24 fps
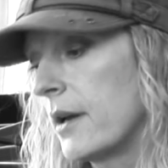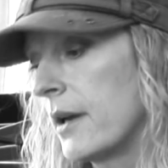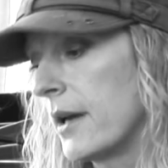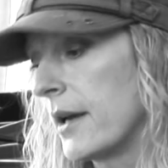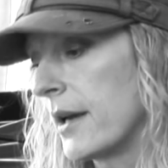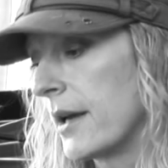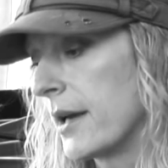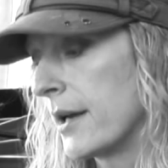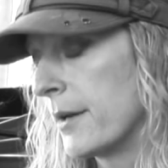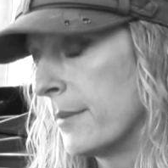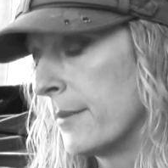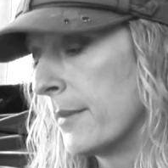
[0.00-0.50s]

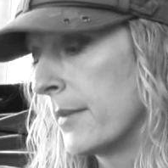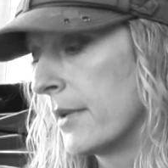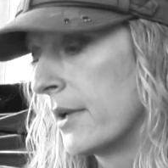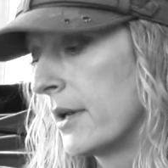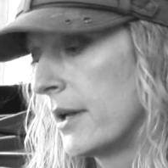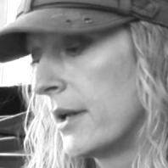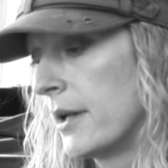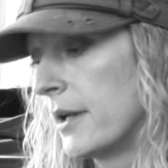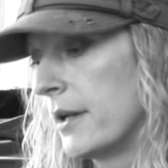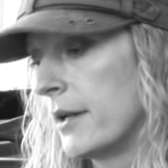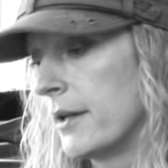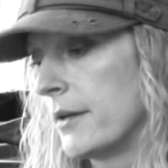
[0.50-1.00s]
Um,
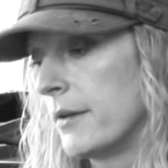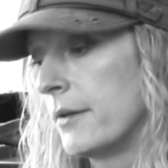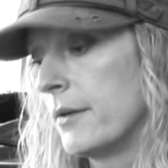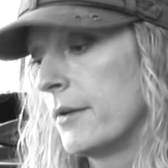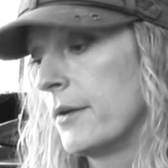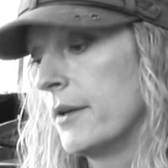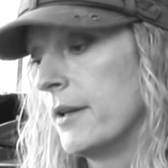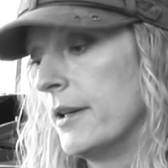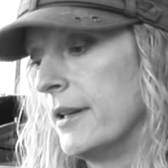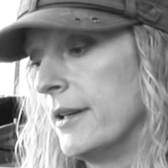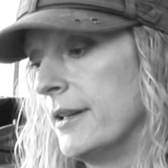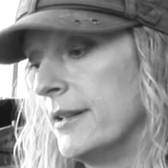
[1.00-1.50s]

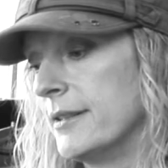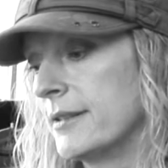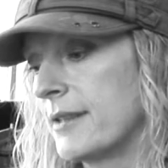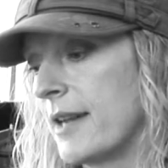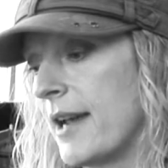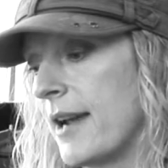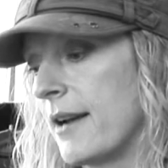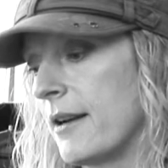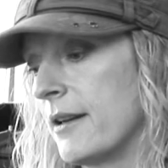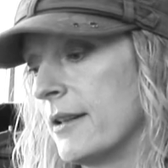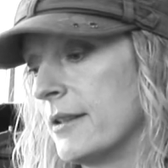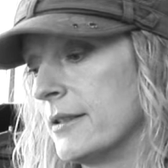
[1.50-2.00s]
and his
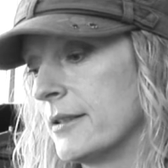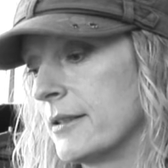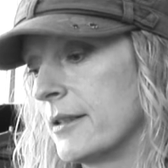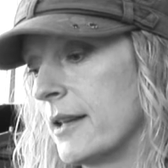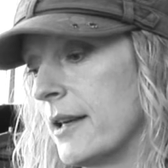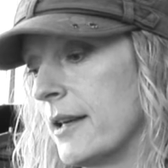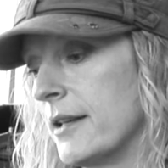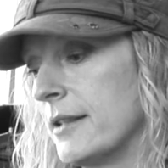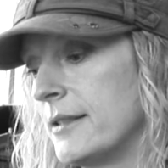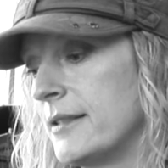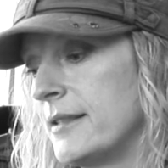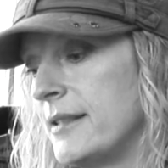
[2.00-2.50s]
tagline is like,